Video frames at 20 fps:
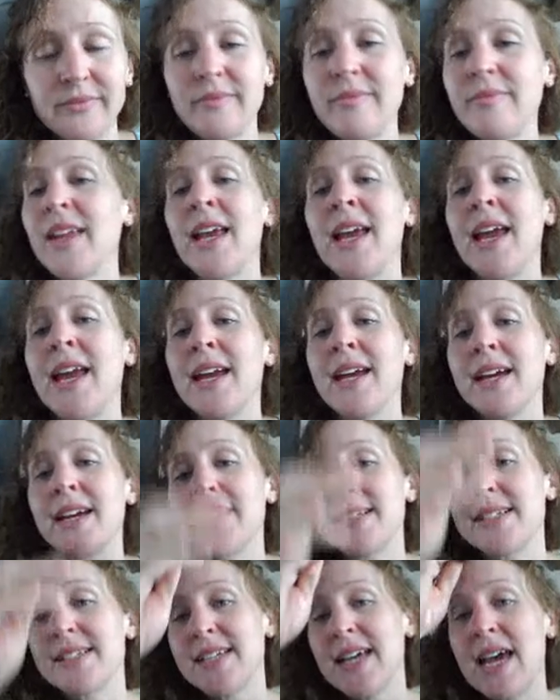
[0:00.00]

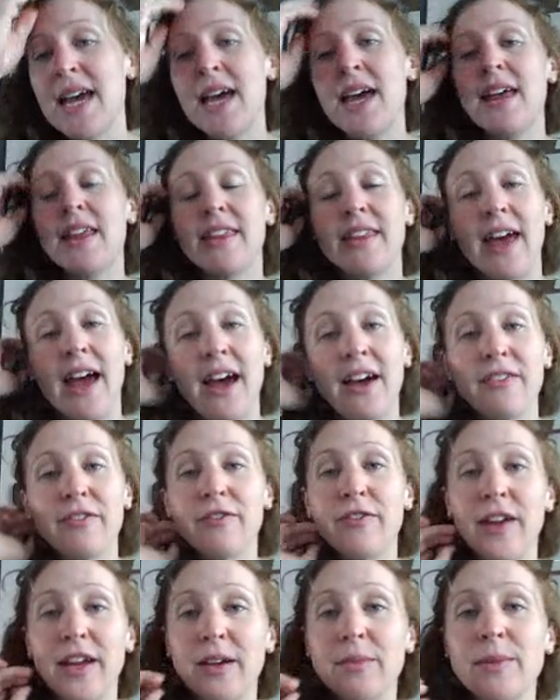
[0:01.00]
And that
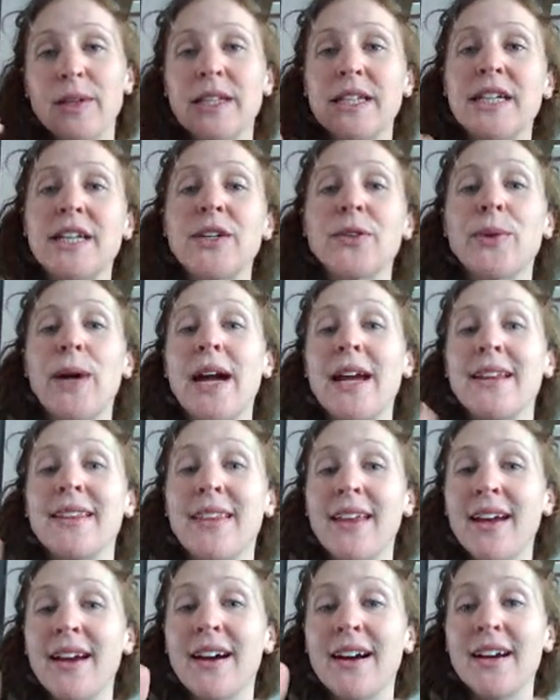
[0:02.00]
family right
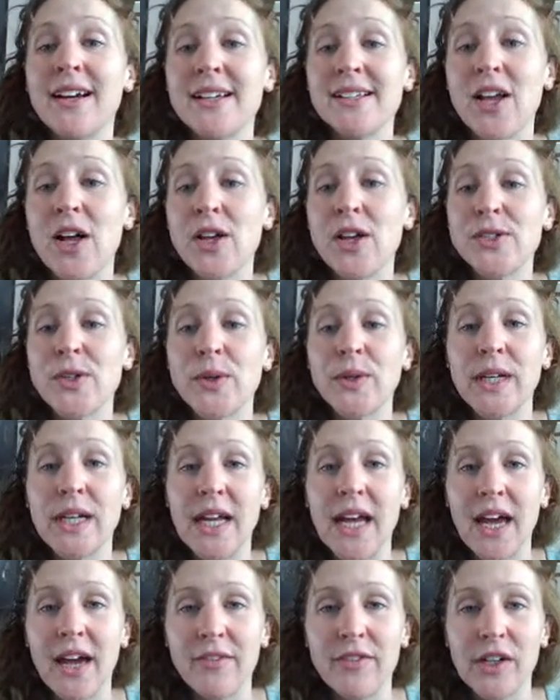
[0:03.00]
there is also going to
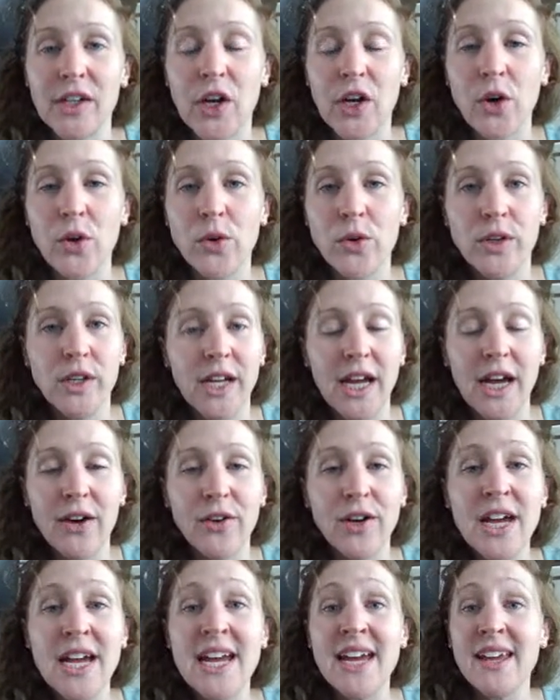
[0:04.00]
have a code. Now,
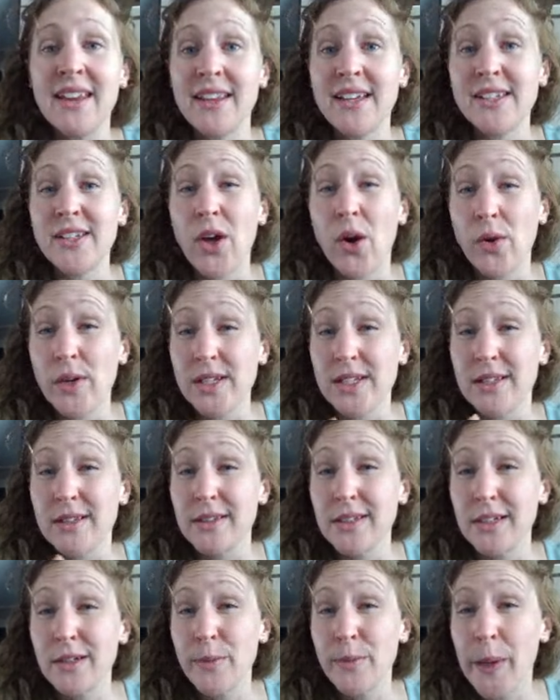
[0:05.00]
this code is a
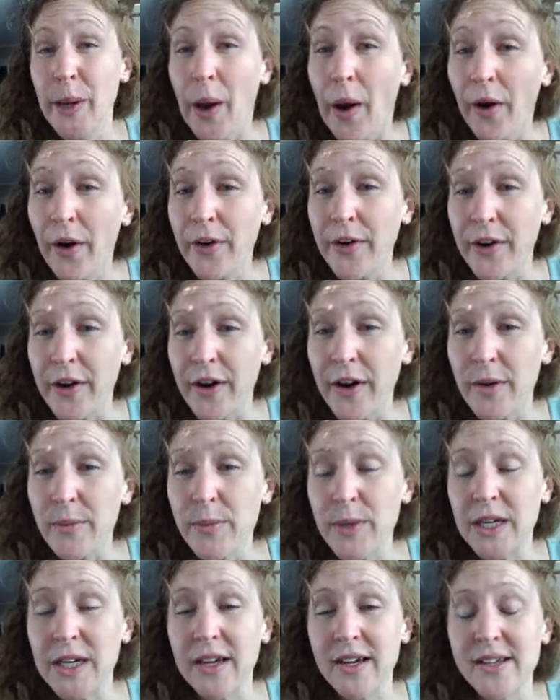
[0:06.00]
little bit harder
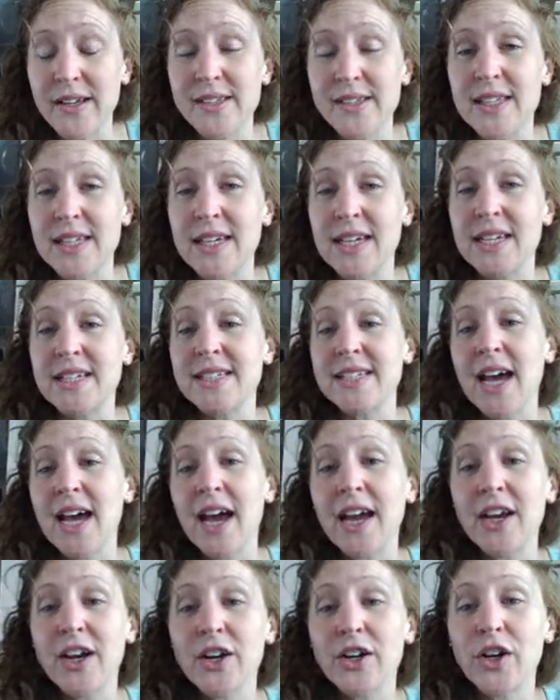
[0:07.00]
because the
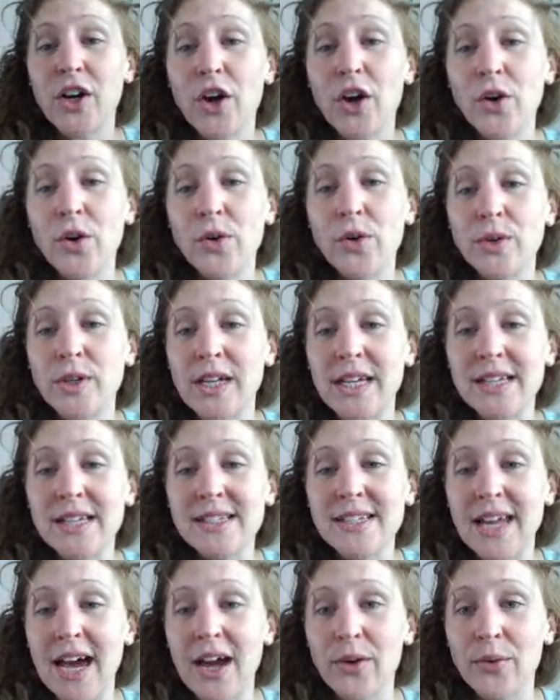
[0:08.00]
entire code
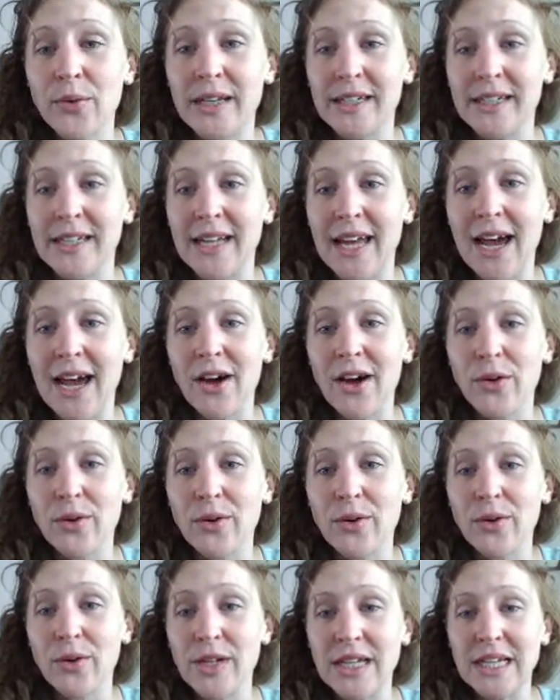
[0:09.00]
is not written
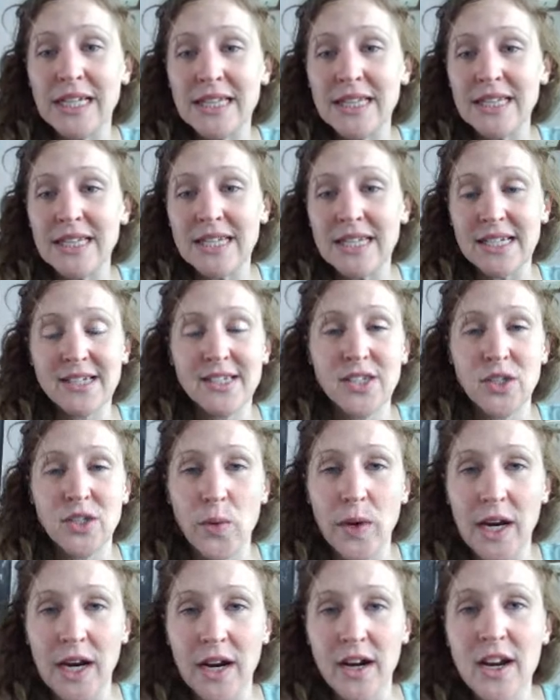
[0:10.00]
out in this
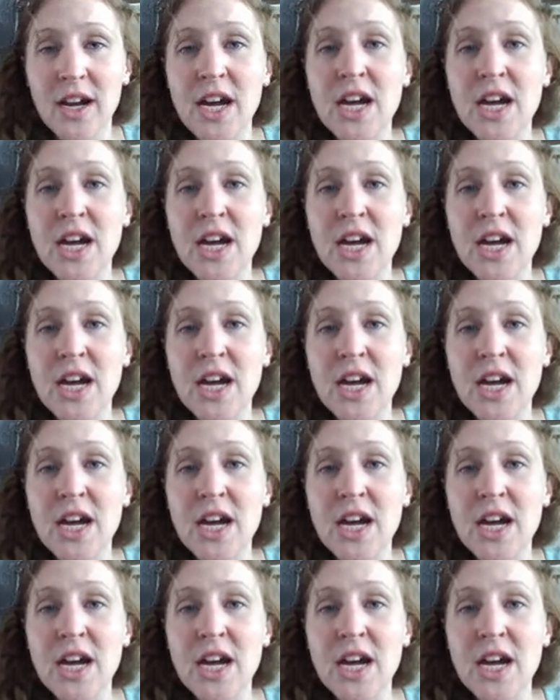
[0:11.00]
square.